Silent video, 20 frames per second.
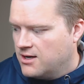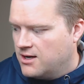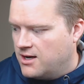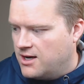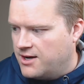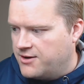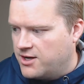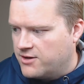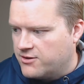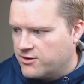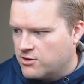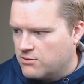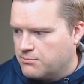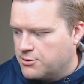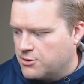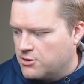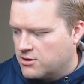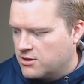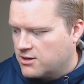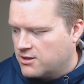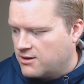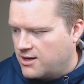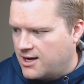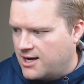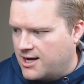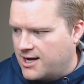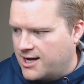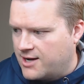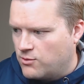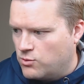Another book
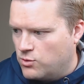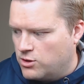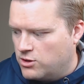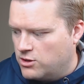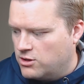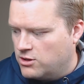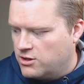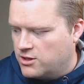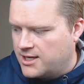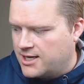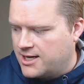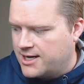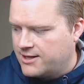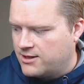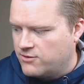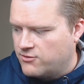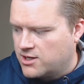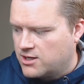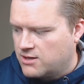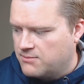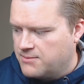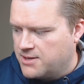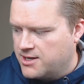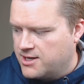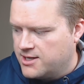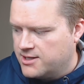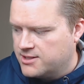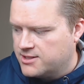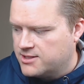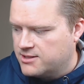I would highly
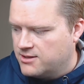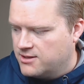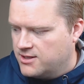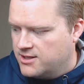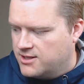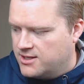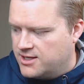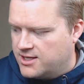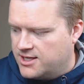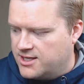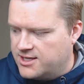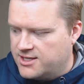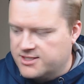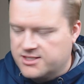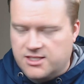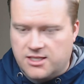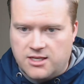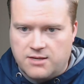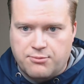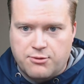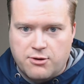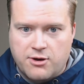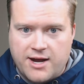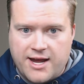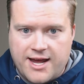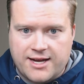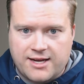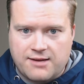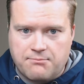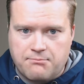recommend is The
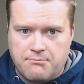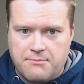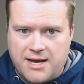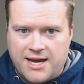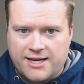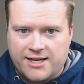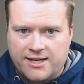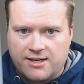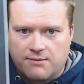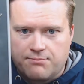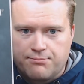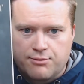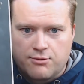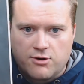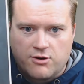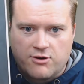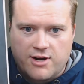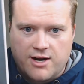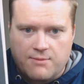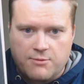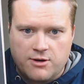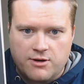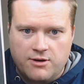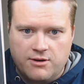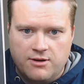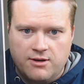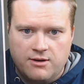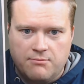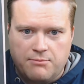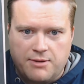Pragmatic Programmer
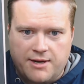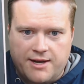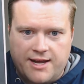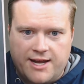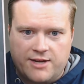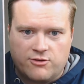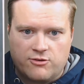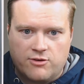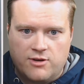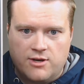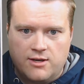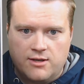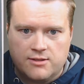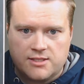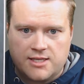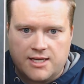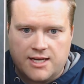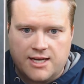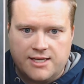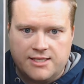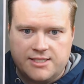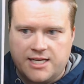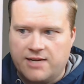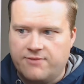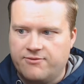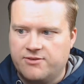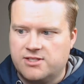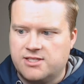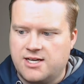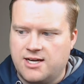by Andrew Hunt and
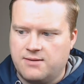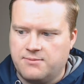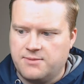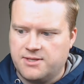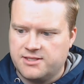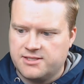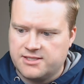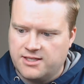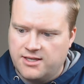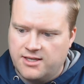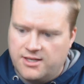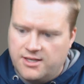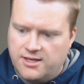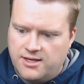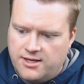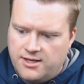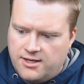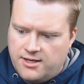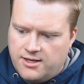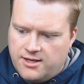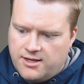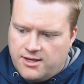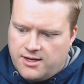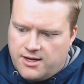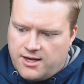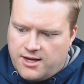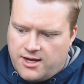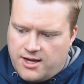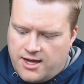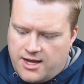David Thomas
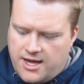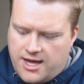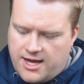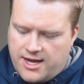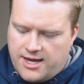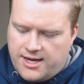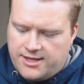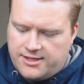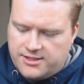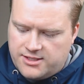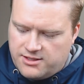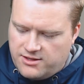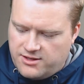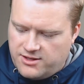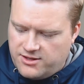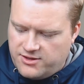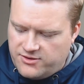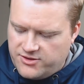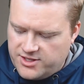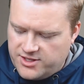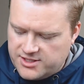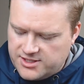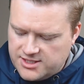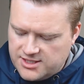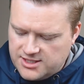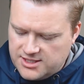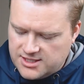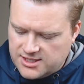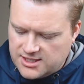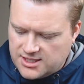and this
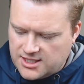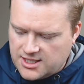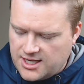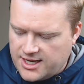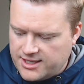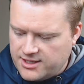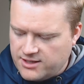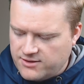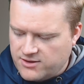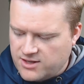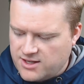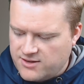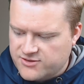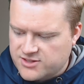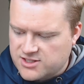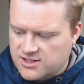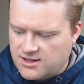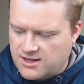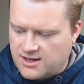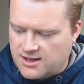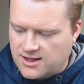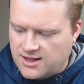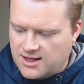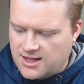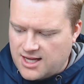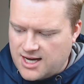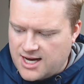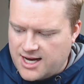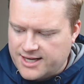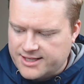is kind of gives a
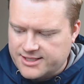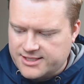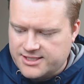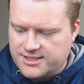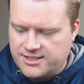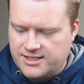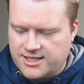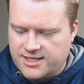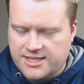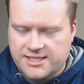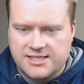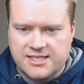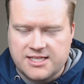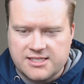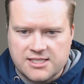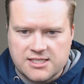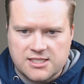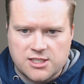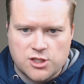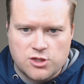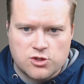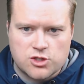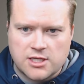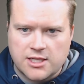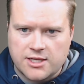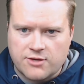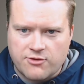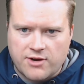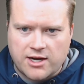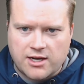lot it, this is
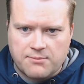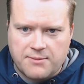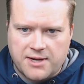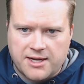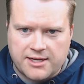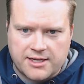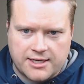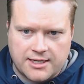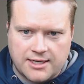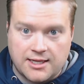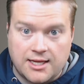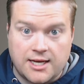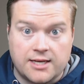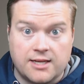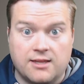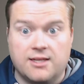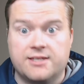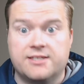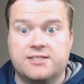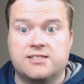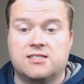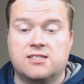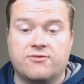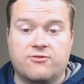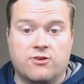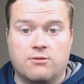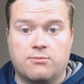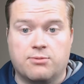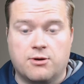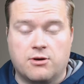usually recommended in a lot of lists
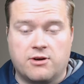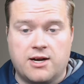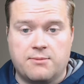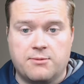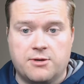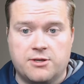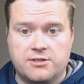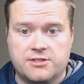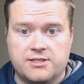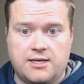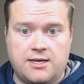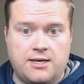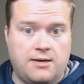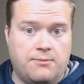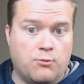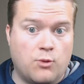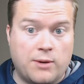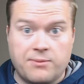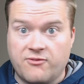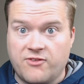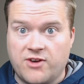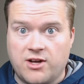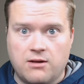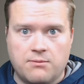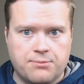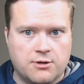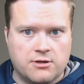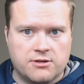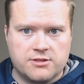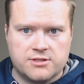for programmers um, web
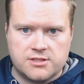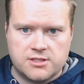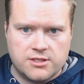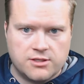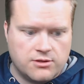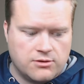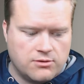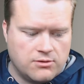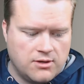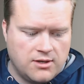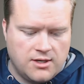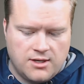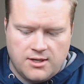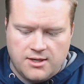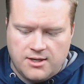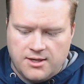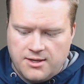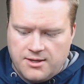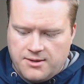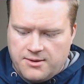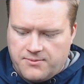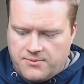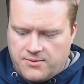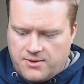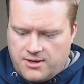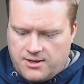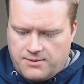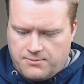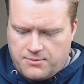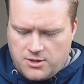developers too
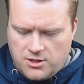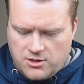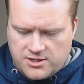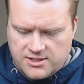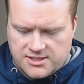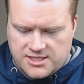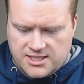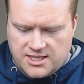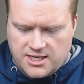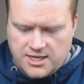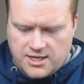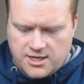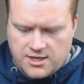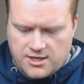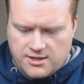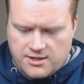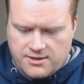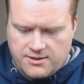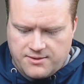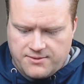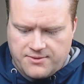um, you can see here